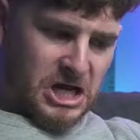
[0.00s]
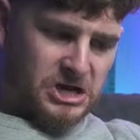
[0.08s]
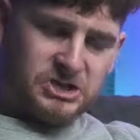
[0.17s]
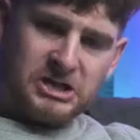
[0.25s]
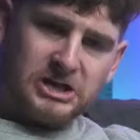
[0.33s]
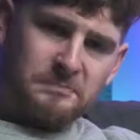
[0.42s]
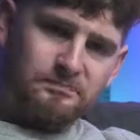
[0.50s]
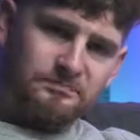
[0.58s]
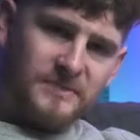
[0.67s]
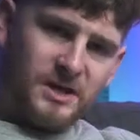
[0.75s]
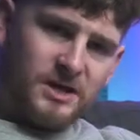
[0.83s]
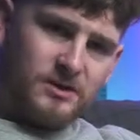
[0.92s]
Actually,
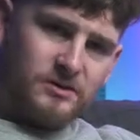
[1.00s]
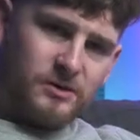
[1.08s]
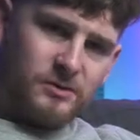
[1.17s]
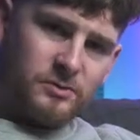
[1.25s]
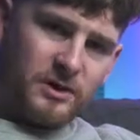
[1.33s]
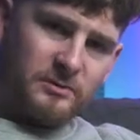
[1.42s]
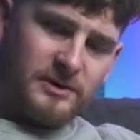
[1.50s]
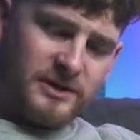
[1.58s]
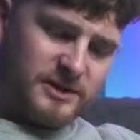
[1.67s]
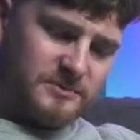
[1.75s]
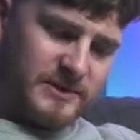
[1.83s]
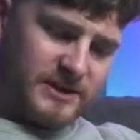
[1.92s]
not quite what I
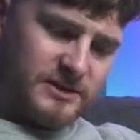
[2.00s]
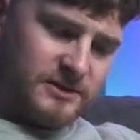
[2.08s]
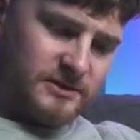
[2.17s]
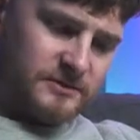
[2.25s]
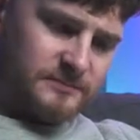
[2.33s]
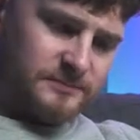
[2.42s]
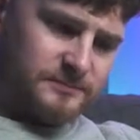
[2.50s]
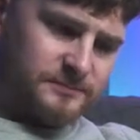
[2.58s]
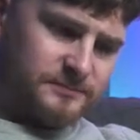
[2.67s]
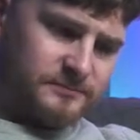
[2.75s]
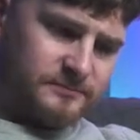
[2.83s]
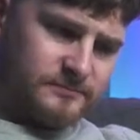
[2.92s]
expected.
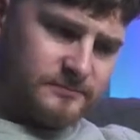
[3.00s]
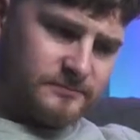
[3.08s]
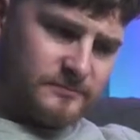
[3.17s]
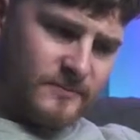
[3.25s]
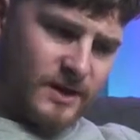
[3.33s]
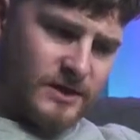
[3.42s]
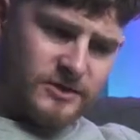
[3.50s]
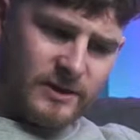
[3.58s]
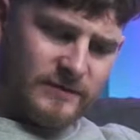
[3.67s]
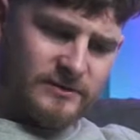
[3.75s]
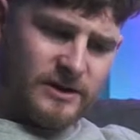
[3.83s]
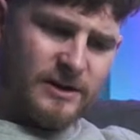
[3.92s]
So I
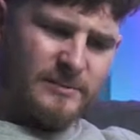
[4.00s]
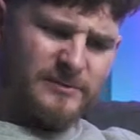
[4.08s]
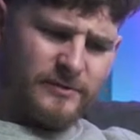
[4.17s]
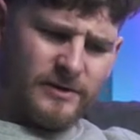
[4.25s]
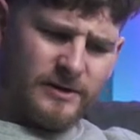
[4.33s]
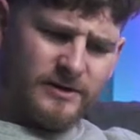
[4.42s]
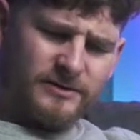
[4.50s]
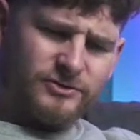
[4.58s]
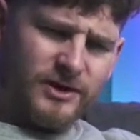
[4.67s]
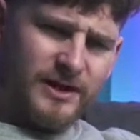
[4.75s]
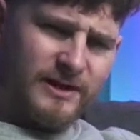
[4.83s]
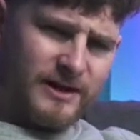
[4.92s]
haven't done that before. I'm going to
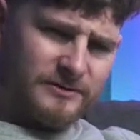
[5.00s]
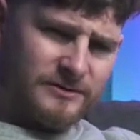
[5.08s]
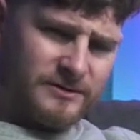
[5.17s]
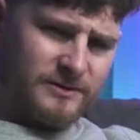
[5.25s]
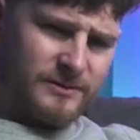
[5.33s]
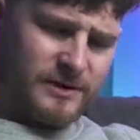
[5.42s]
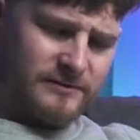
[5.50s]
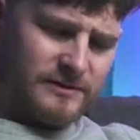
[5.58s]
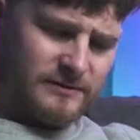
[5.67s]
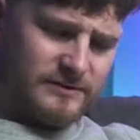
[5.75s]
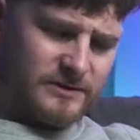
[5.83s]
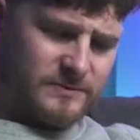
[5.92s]
try it out and see what kind of
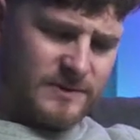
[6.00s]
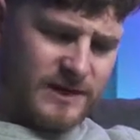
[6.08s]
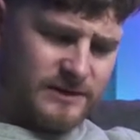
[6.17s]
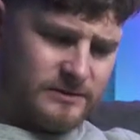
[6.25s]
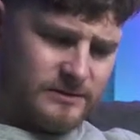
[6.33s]
differences we get.